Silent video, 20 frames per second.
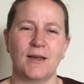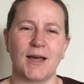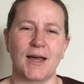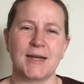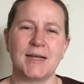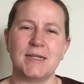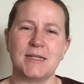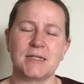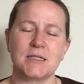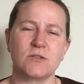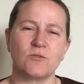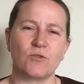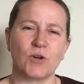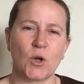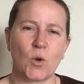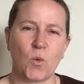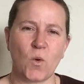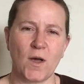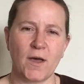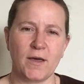And it doesn't
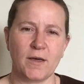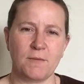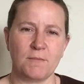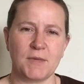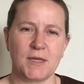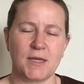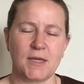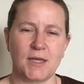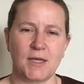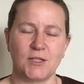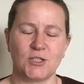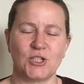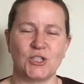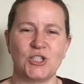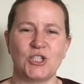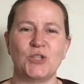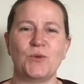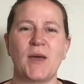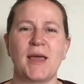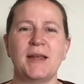require me to
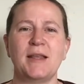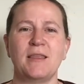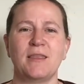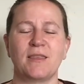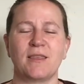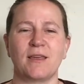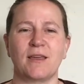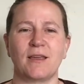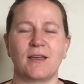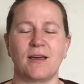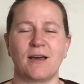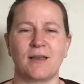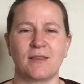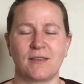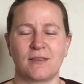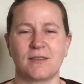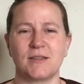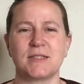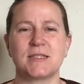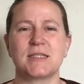do anything
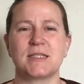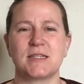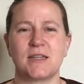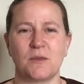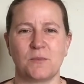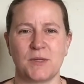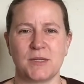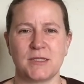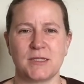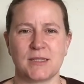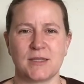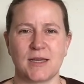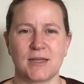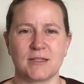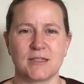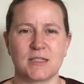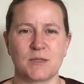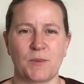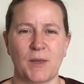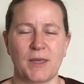other than step into
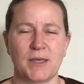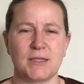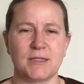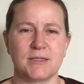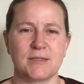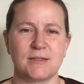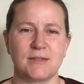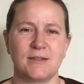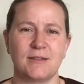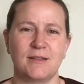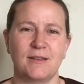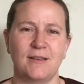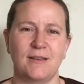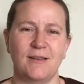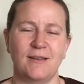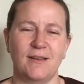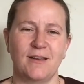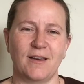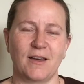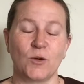that space.
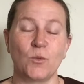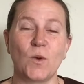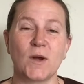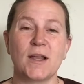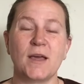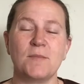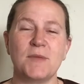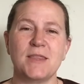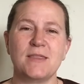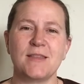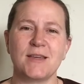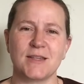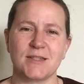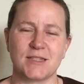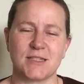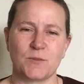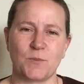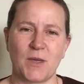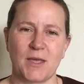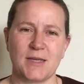And when I'm in that
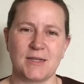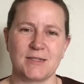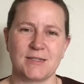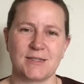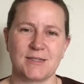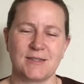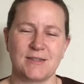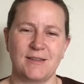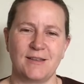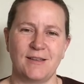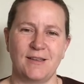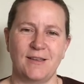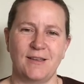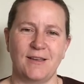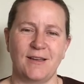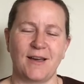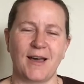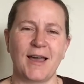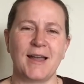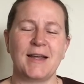space,
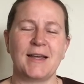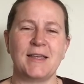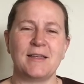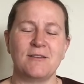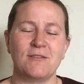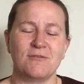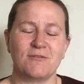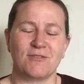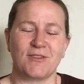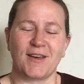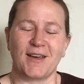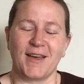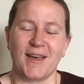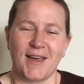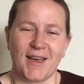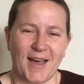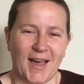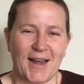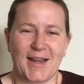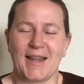I
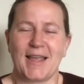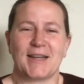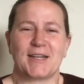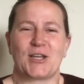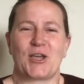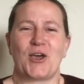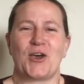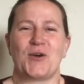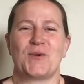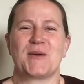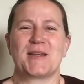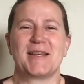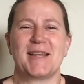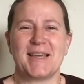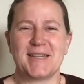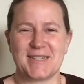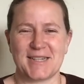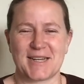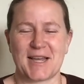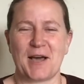let go and
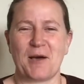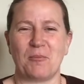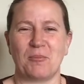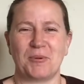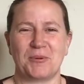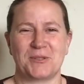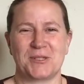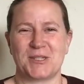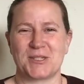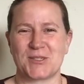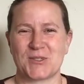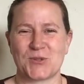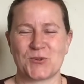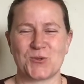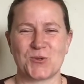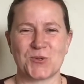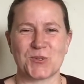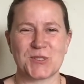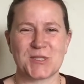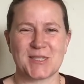let it up to
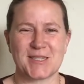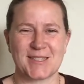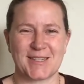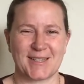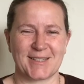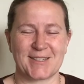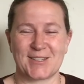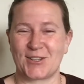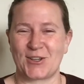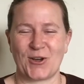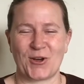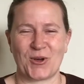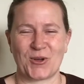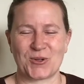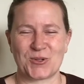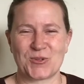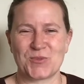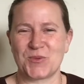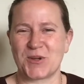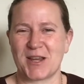Source, to
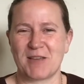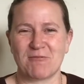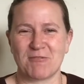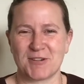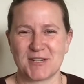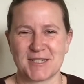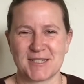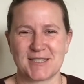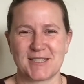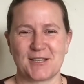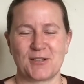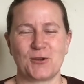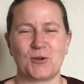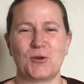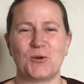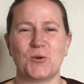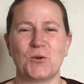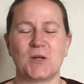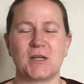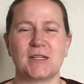God, to whatever it is that you
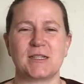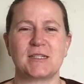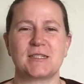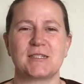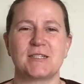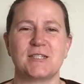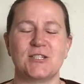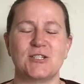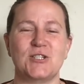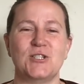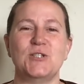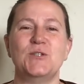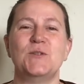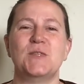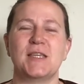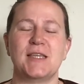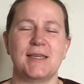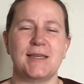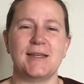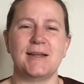call it, to do
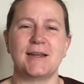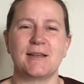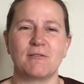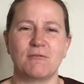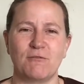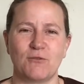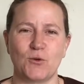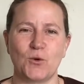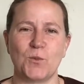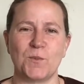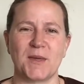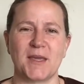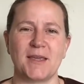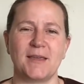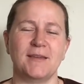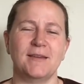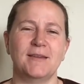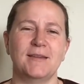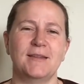the healing for me.